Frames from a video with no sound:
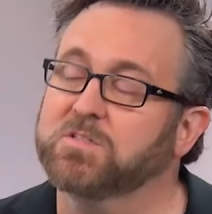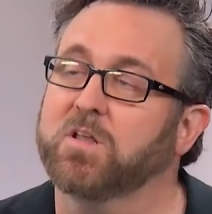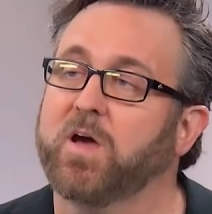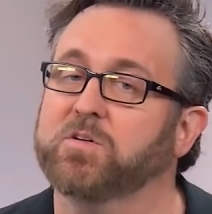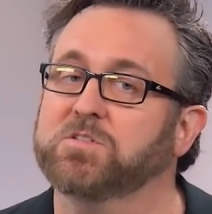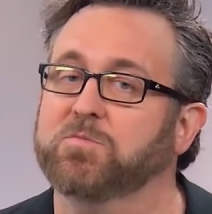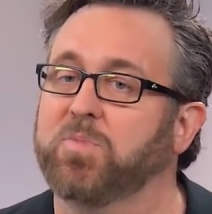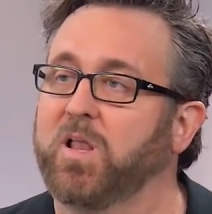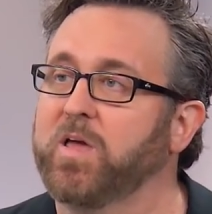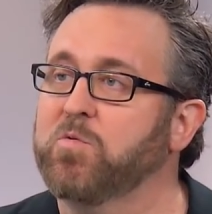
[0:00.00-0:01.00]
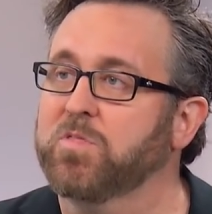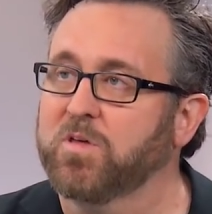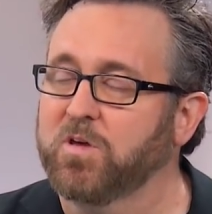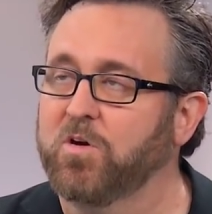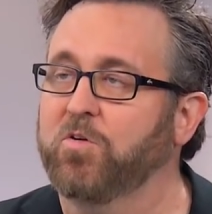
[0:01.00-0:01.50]
allow us to play with the
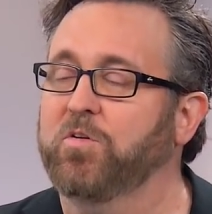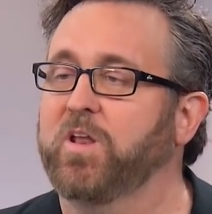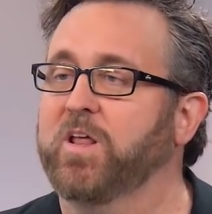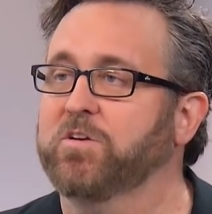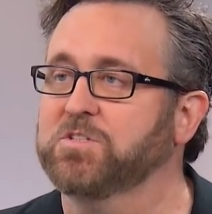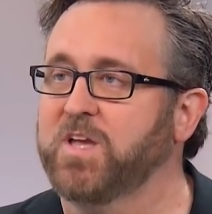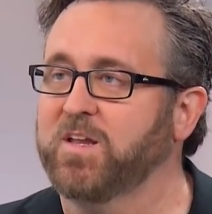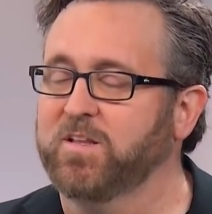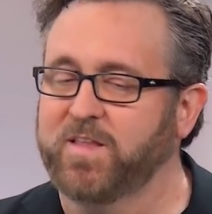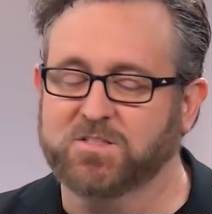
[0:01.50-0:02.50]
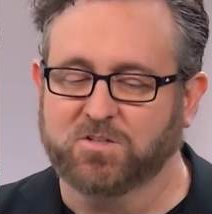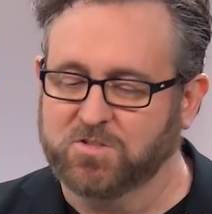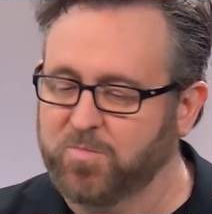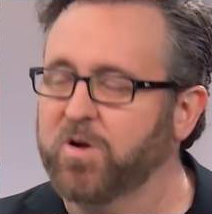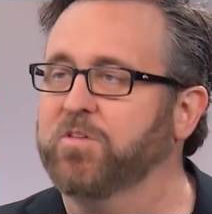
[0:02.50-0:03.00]
code and understand it, and that's also
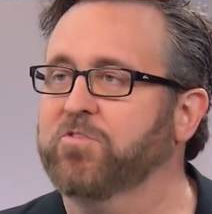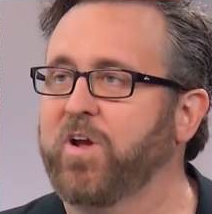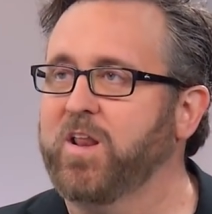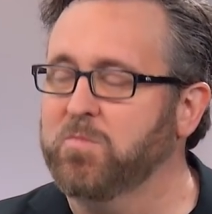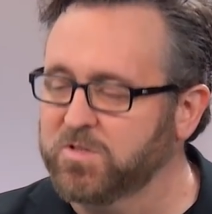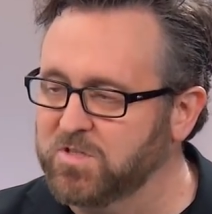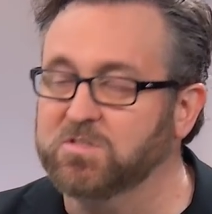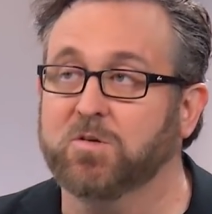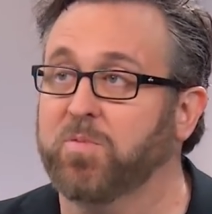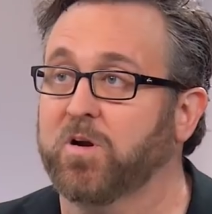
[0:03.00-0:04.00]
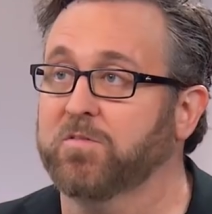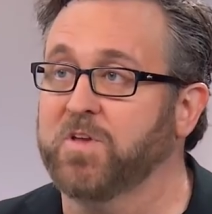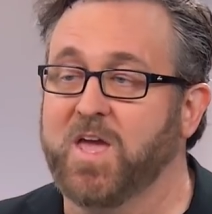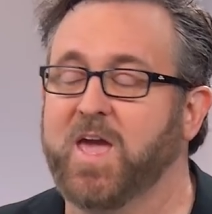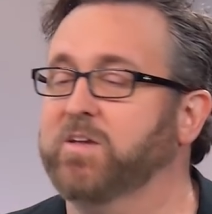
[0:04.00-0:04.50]
part of the training, but it's also part of,
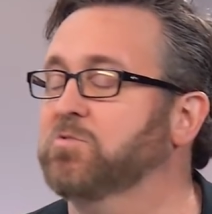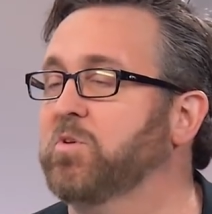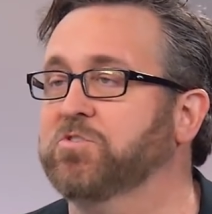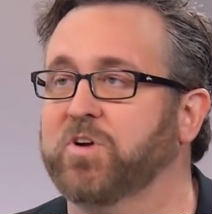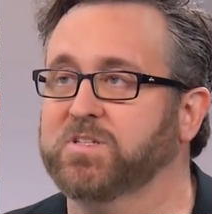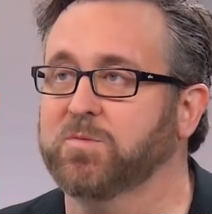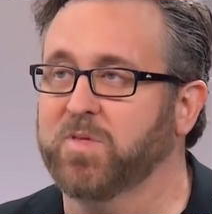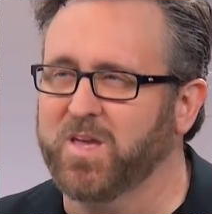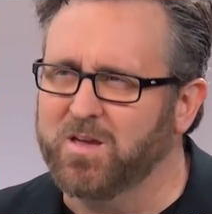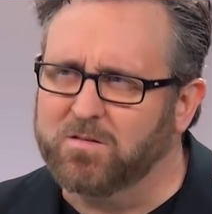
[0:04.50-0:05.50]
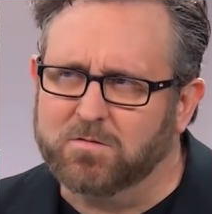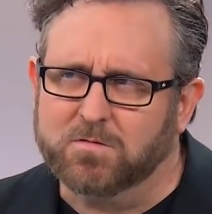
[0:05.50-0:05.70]
hey, I just want to try something out.